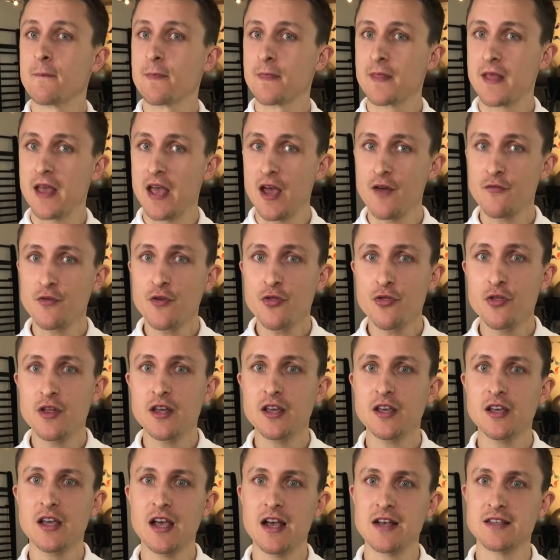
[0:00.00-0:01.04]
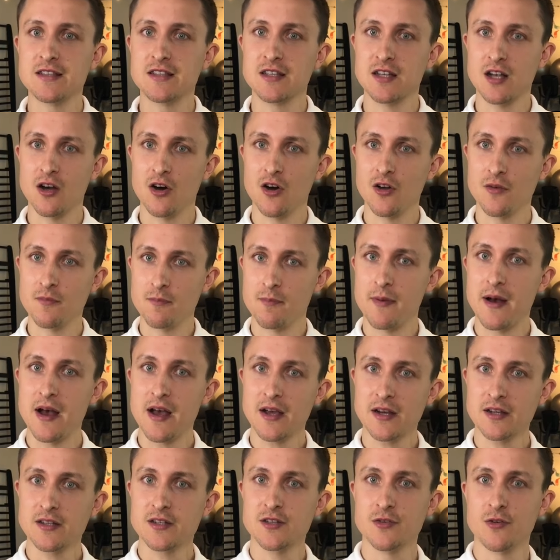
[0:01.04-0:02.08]
Everything has gone
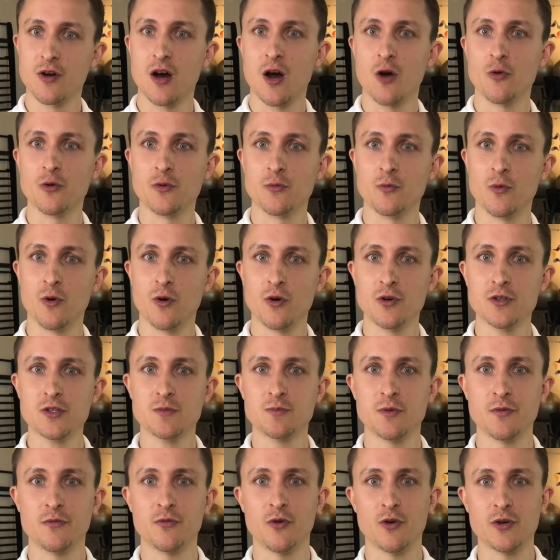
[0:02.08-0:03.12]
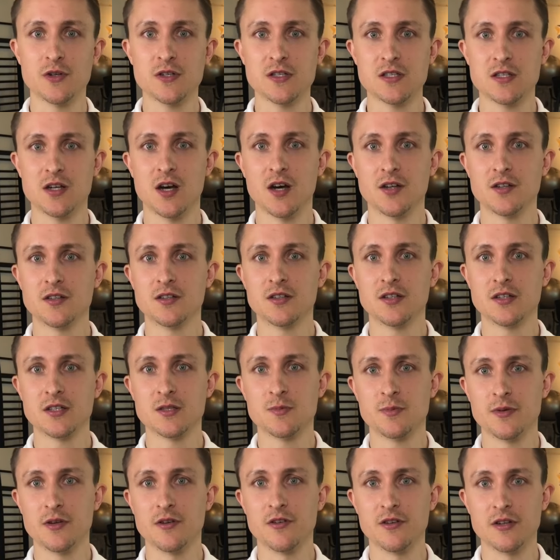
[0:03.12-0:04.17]
back to how it was before he started
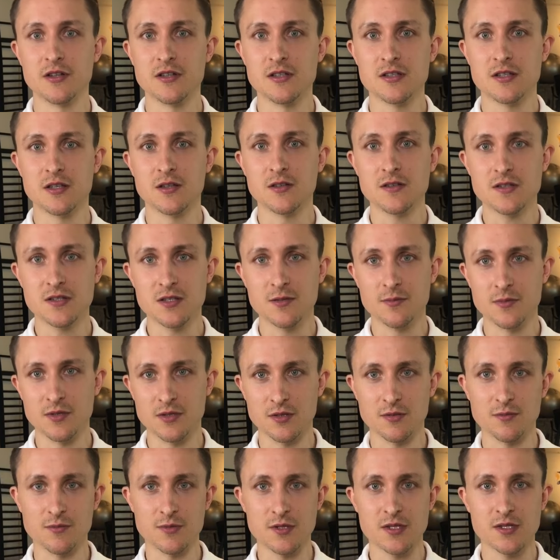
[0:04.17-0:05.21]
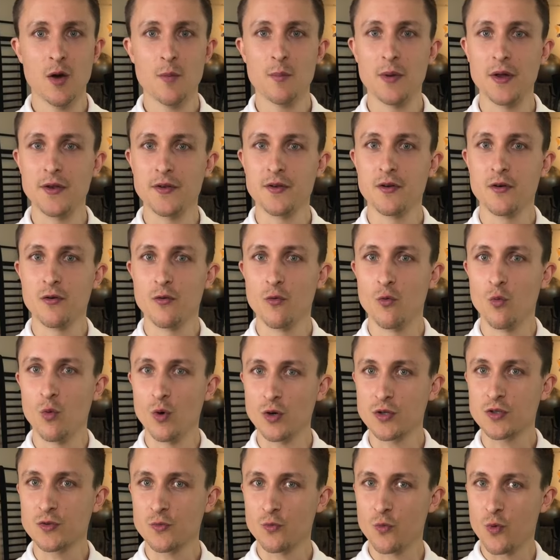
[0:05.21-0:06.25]
experiencing symptoms. But
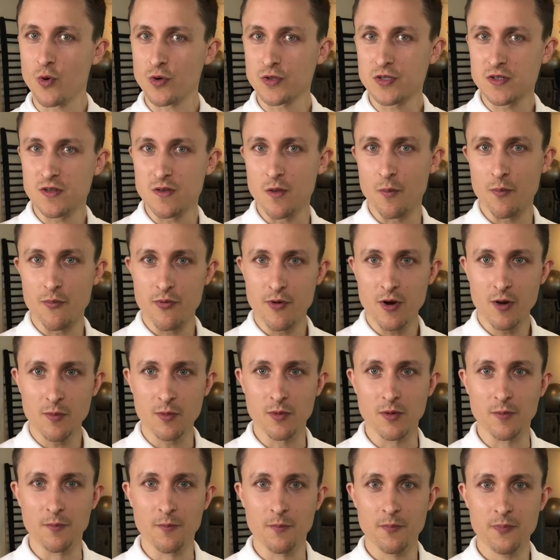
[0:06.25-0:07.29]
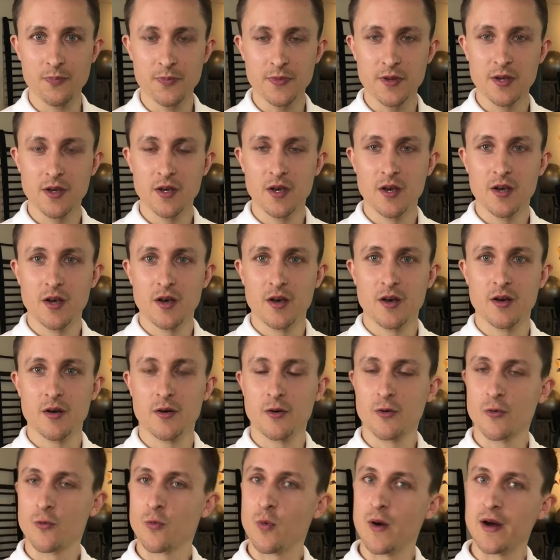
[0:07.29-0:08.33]
what was the problem?
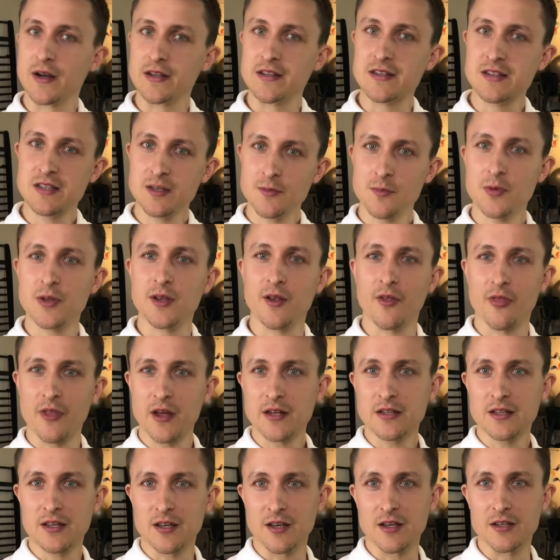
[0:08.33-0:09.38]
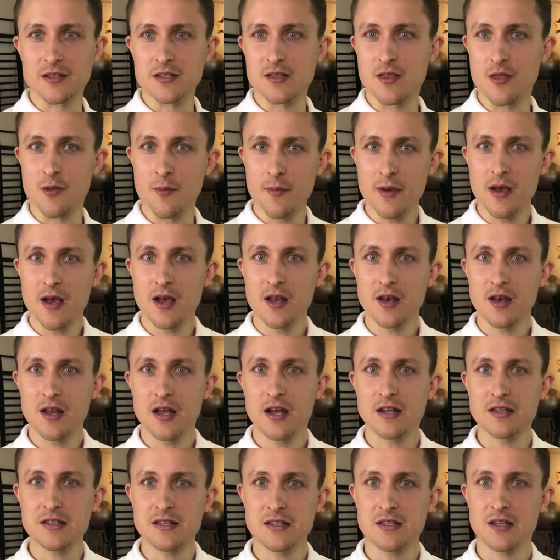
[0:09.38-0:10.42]
Quite simply, in that case, the man
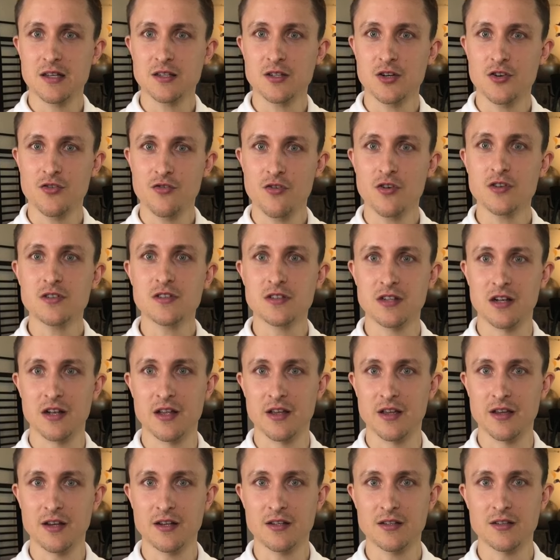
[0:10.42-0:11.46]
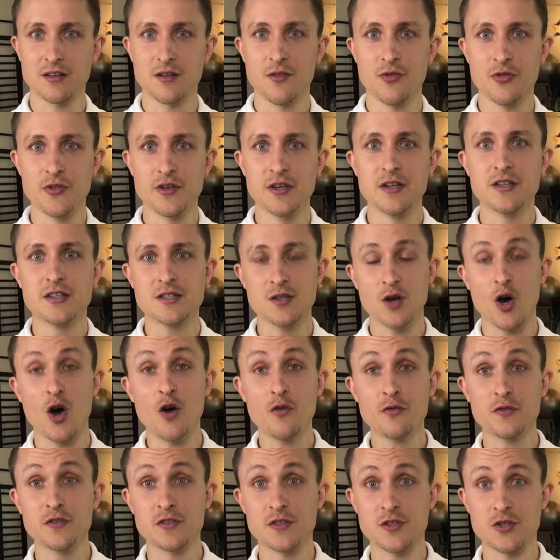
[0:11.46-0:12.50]
had sat cross-legged in his
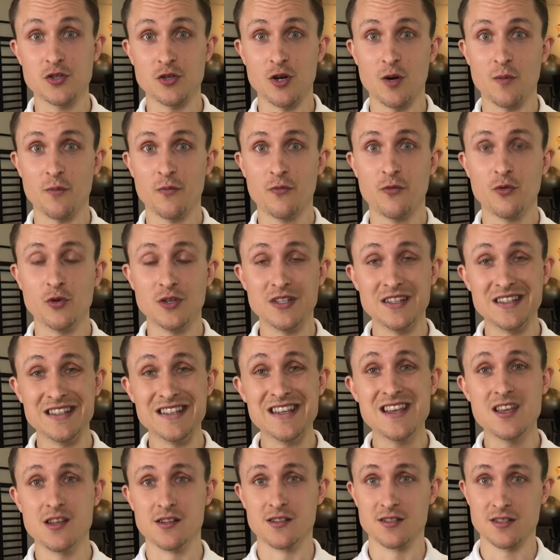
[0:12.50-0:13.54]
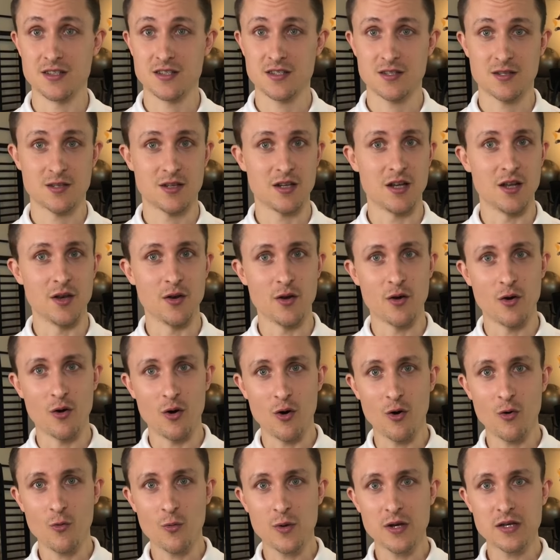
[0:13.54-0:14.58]
office job for years and
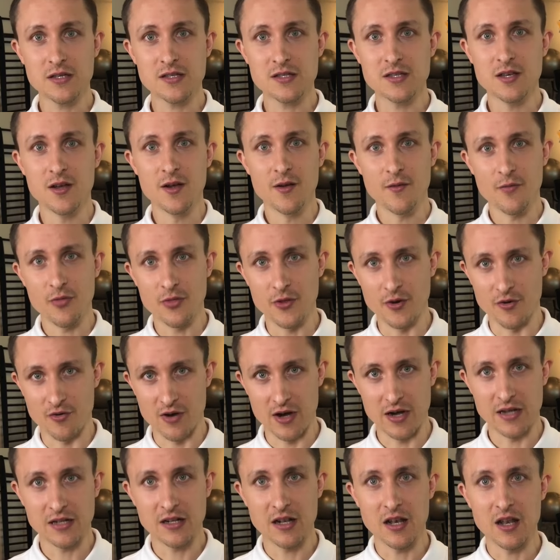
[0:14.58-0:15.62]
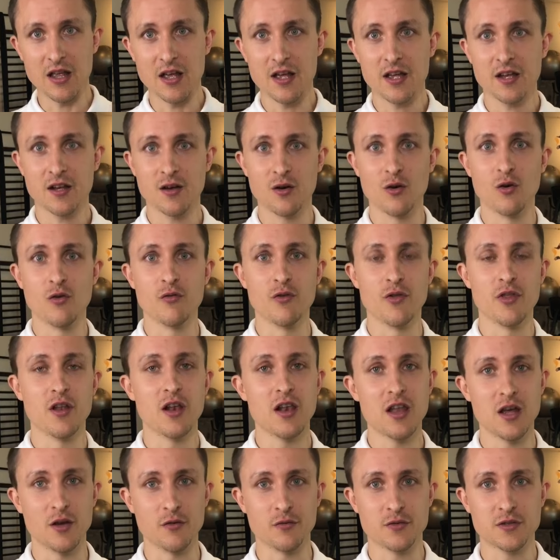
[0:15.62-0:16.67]
always the right leg over the
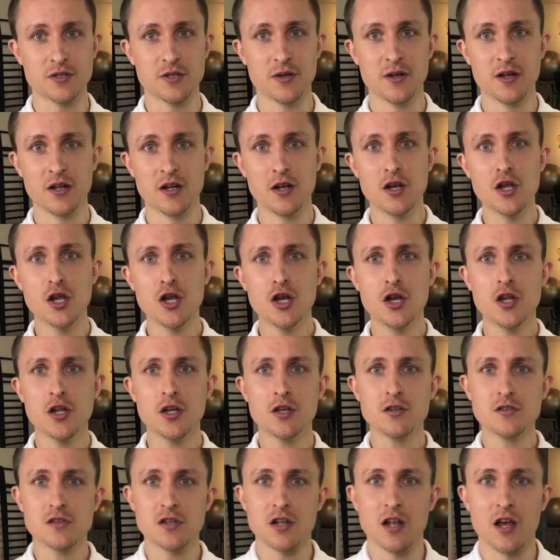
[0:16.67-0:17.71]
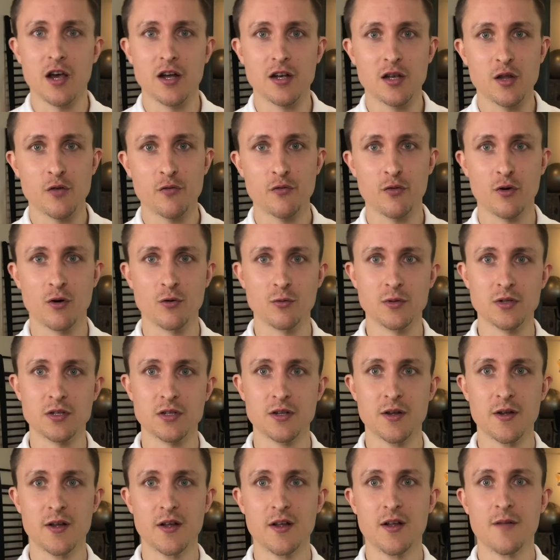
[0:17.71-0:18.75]
left, leaning slightly forward.
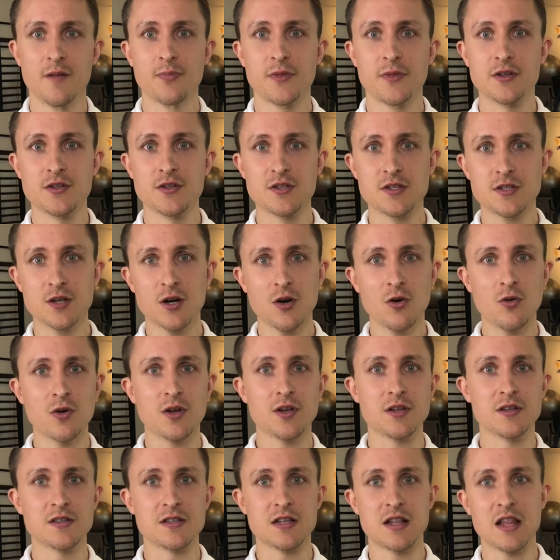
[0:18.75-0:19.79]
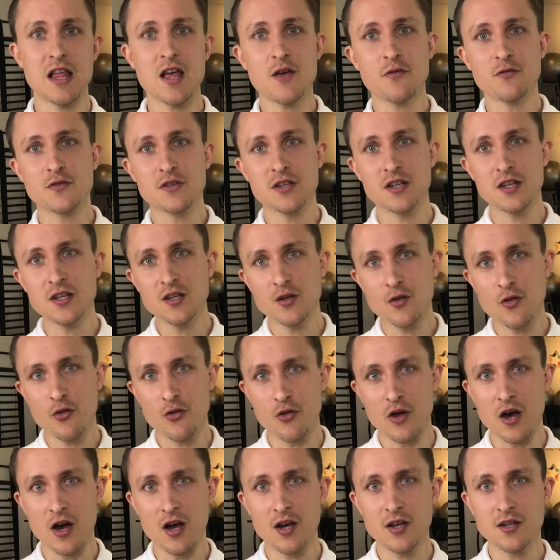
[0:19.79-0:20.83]
And so in his left inner
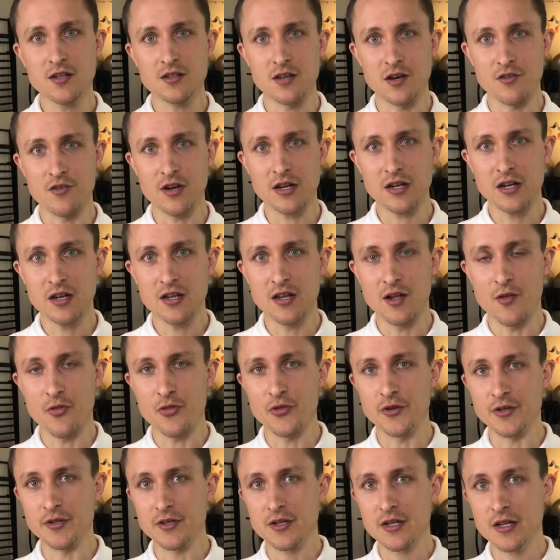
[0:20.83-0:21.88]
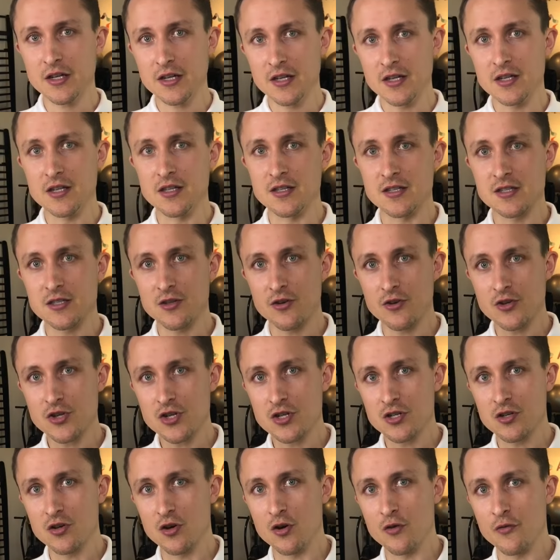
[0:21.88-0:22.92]
thigh, directly at the insertion
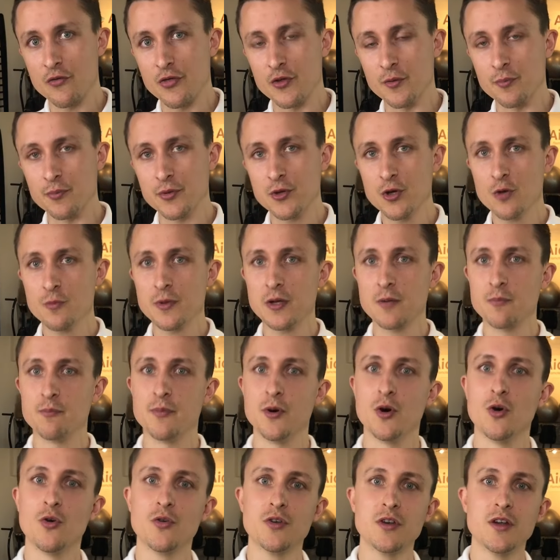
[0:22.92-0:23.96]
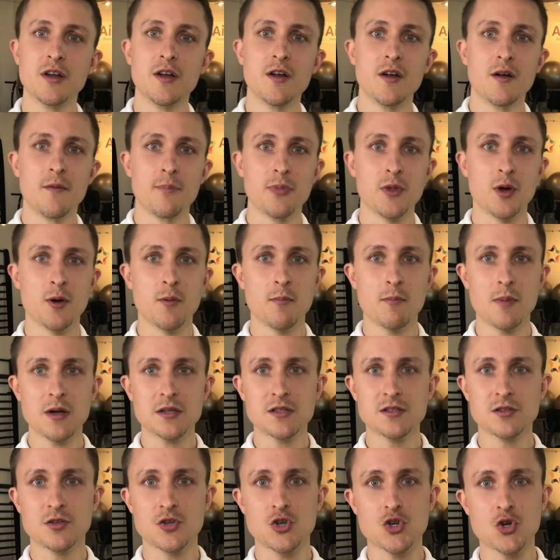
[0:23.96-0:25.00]
of the pubic bone, a
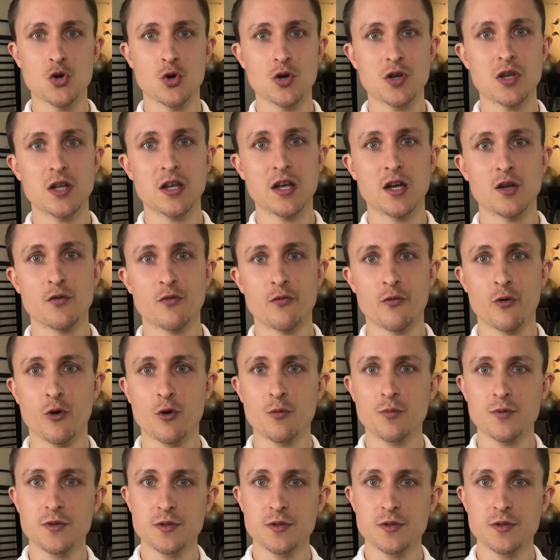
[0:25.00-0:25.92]
muscle shortening had formed